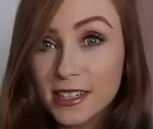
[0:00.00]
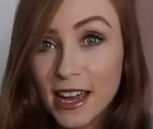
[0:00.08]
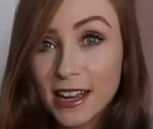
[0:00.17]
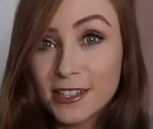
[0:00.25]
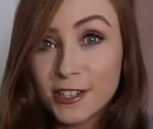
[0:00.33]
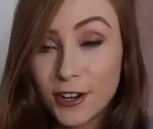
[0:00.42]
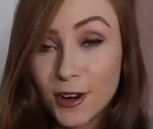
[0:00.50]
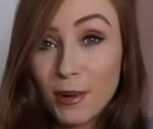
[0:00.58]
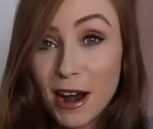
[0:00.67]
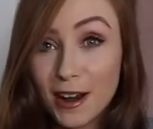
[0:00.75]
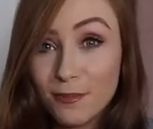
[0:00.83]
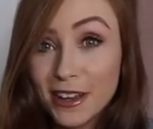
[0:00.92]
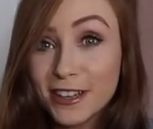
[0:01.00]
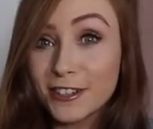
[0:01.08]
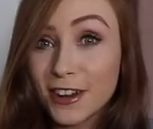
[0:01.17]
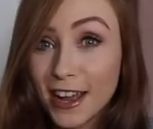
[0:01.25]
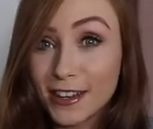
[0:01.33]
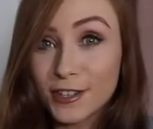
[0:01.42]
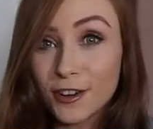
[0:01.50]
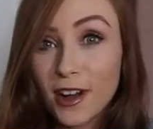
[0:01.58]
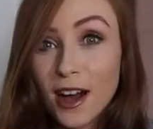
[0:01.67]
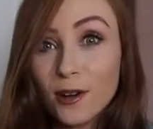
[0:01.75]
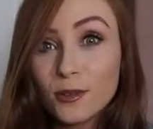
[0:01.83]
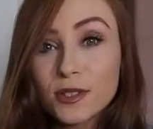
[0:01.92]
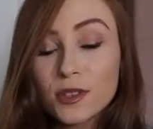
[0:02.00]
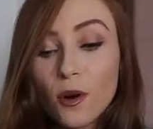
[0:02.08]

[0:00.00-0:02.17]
to get to your apartment or get to your house.